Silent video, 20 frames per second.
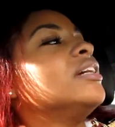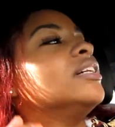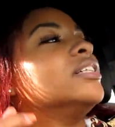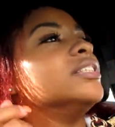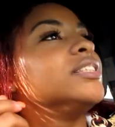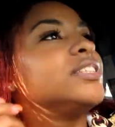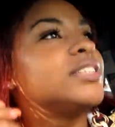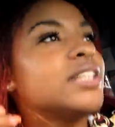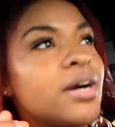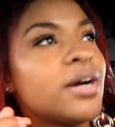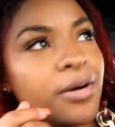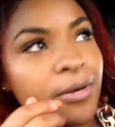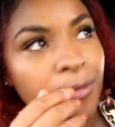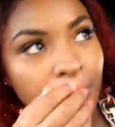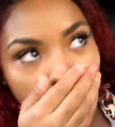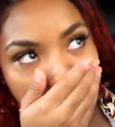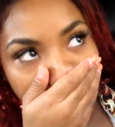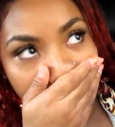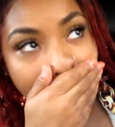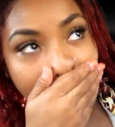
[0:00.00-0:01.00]

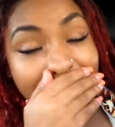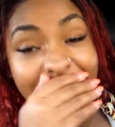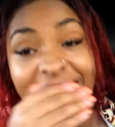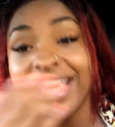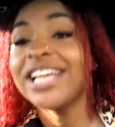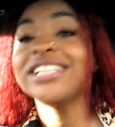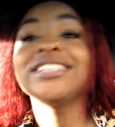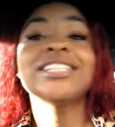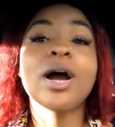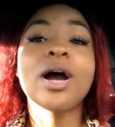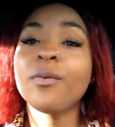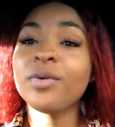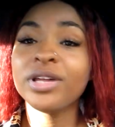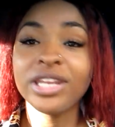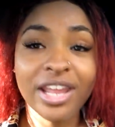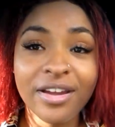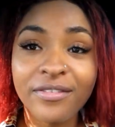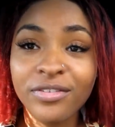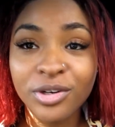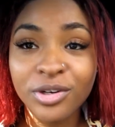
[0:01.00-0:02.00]
So I guess I would
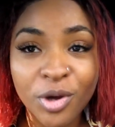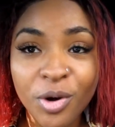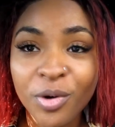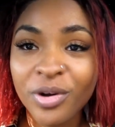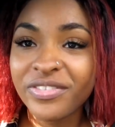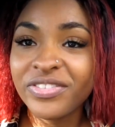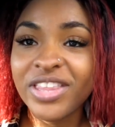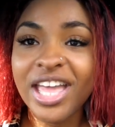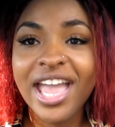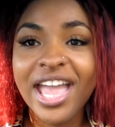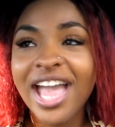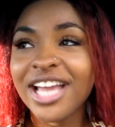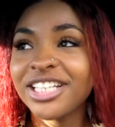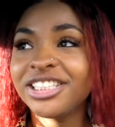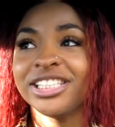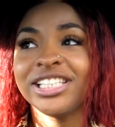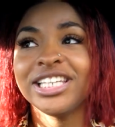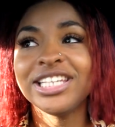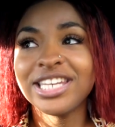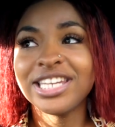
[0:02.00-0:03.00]
never know if they
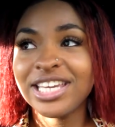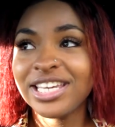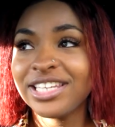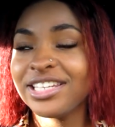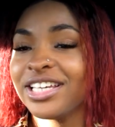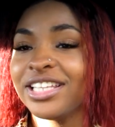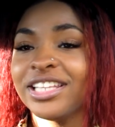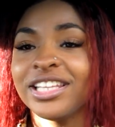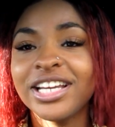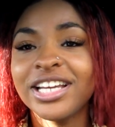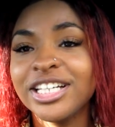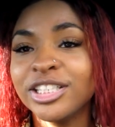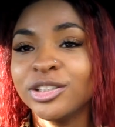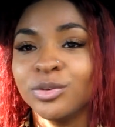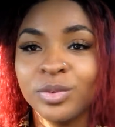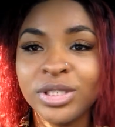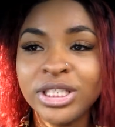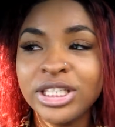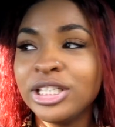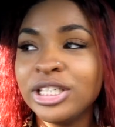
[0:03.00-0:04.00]
actually did none of it, because
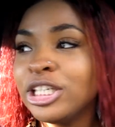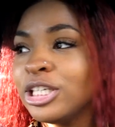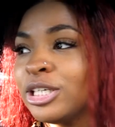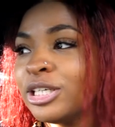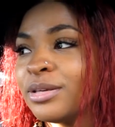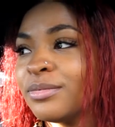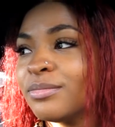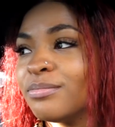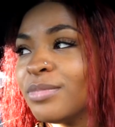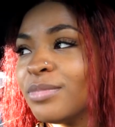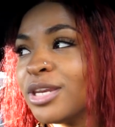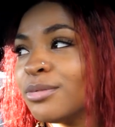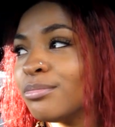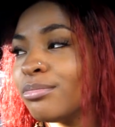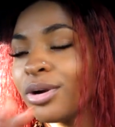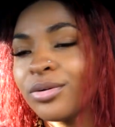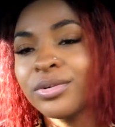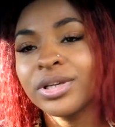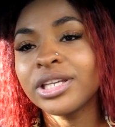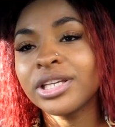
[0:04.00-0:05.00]
we been
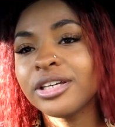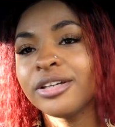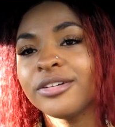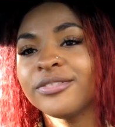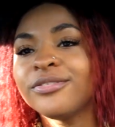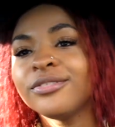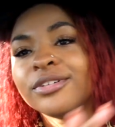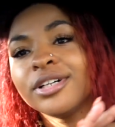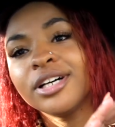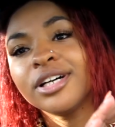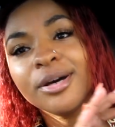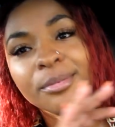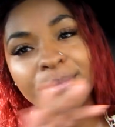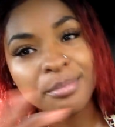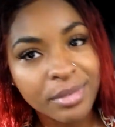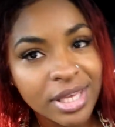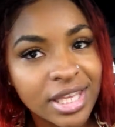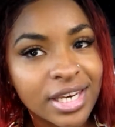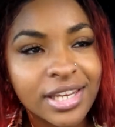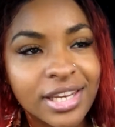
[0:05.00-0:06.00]
broken up for a
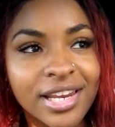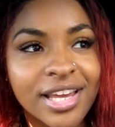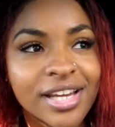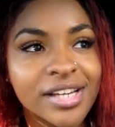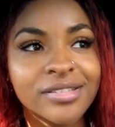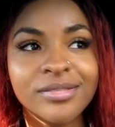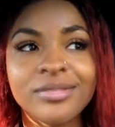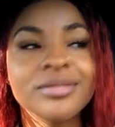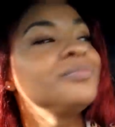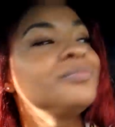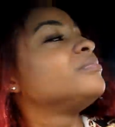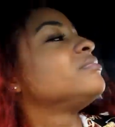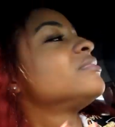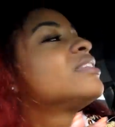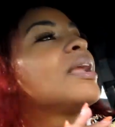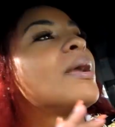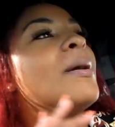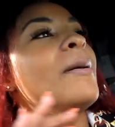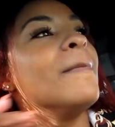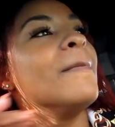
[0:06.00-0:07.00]
minute now.
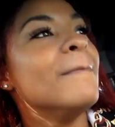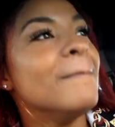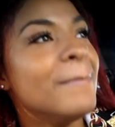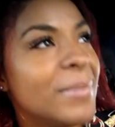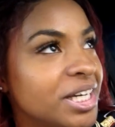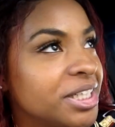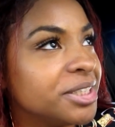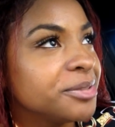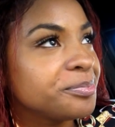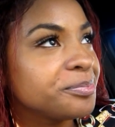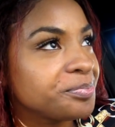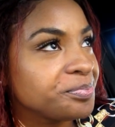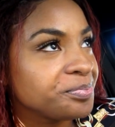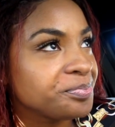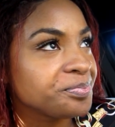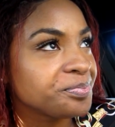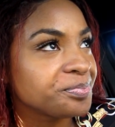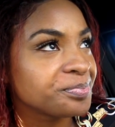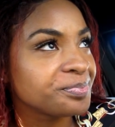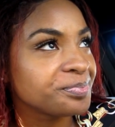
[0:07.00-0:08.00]
But
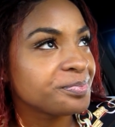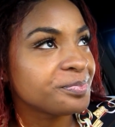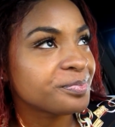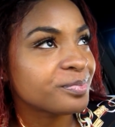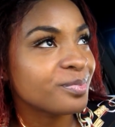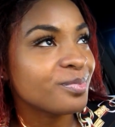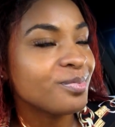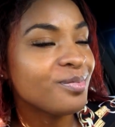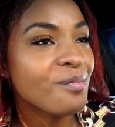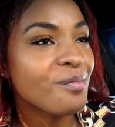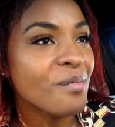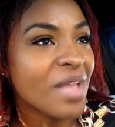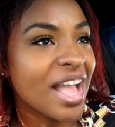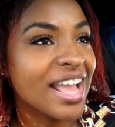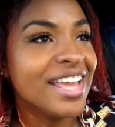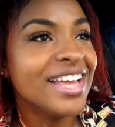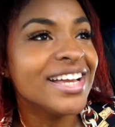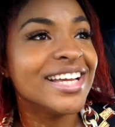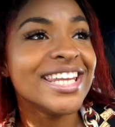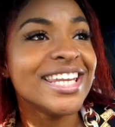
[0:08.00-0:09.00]

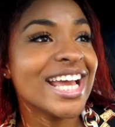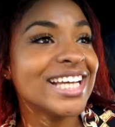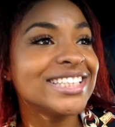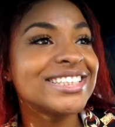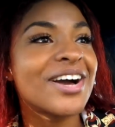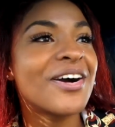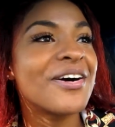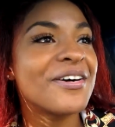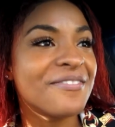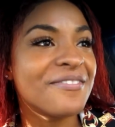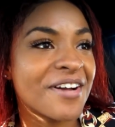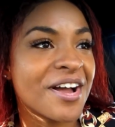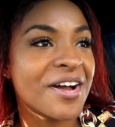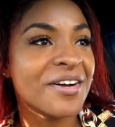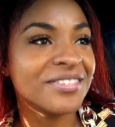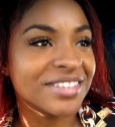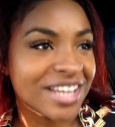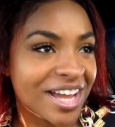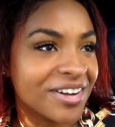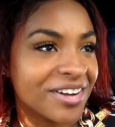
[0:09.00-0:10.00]
yeah, that's how I
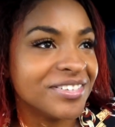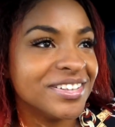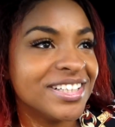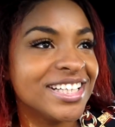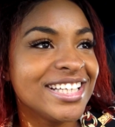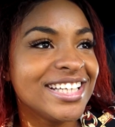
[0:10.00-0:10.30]
found out.